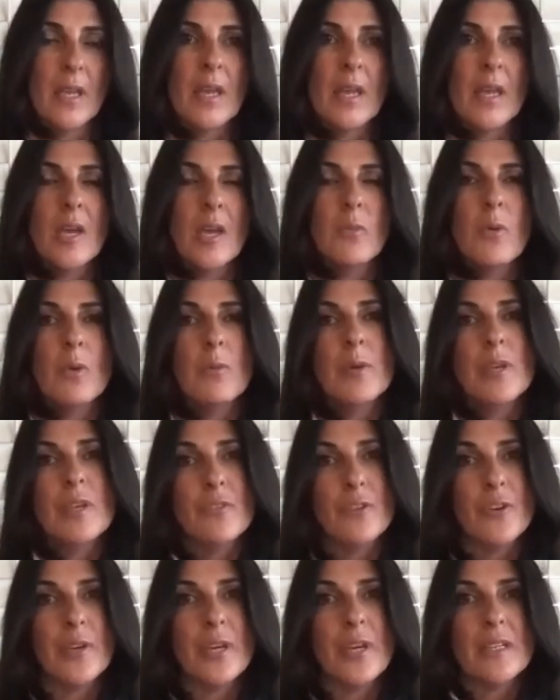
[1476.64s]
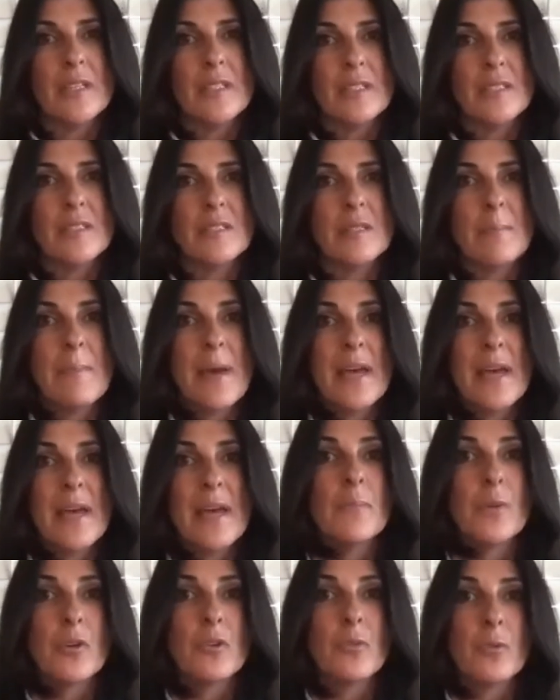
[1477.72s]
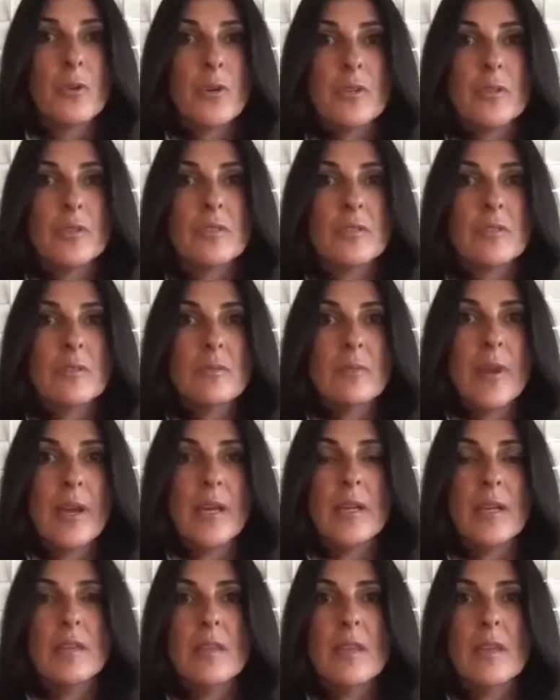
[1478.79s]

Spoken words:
And what we've created is the best of both worlds, right?